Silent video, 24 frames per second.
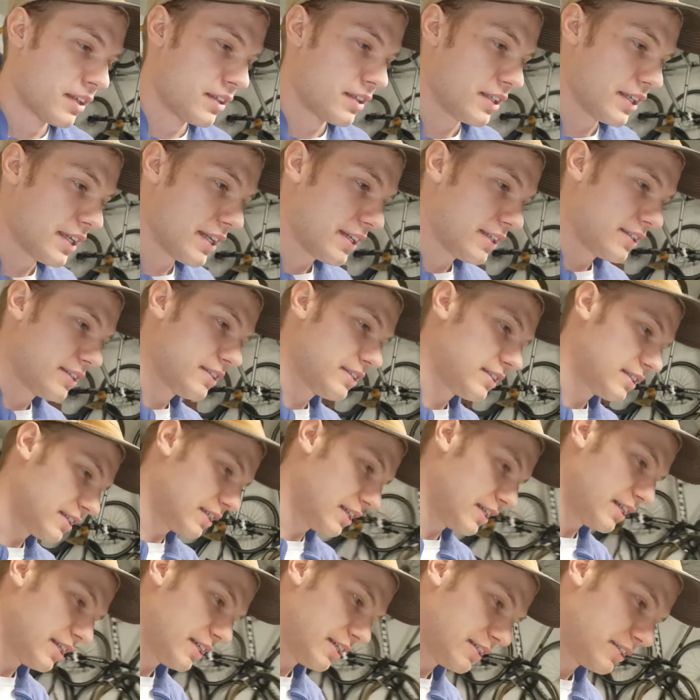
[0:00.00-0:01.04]
yeah,
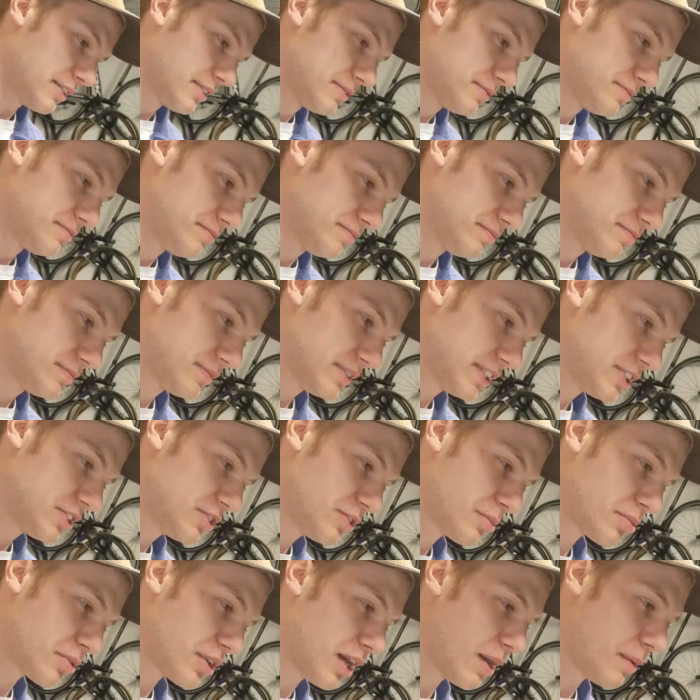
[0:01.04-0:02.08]
it's
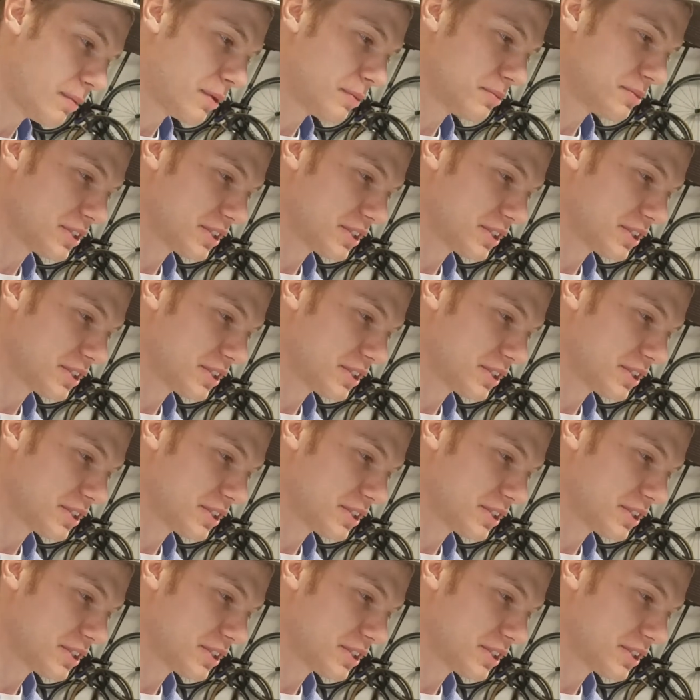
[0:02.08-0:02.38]
no problem.